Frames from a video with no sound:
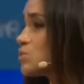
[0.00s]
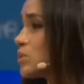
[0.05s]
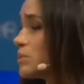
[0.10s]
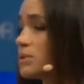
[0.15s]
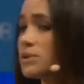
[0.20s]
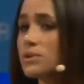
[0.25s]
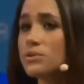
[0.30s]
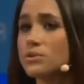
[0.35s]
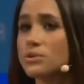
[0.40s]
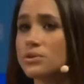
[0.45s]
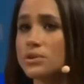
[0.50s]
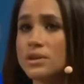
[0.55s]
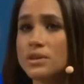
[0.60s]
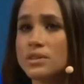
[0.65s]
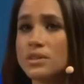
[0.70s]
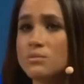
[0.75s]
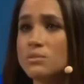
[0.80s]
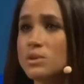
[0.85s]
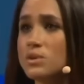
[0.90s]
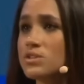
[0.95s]
They said she
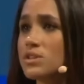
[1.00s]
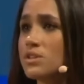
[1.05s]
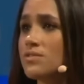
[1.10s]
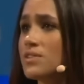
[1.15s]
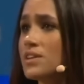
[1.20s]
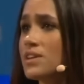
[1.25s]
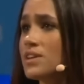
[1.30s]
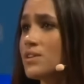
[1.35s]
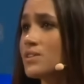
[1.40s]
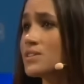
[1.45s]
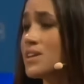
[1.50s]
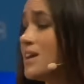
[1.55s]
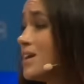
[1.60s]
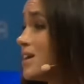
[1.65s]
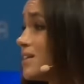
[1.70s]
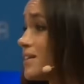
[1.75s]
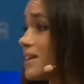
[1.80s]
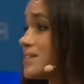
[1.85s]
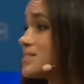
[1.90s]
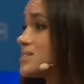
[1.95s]
was too much for
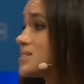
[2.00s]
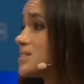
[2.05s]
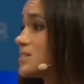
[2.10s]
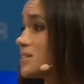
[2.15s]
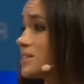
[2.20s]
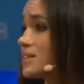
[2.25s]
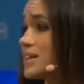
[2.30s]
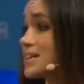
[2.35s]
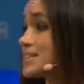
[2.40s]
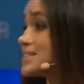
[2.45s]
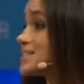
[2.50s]
wanting privacy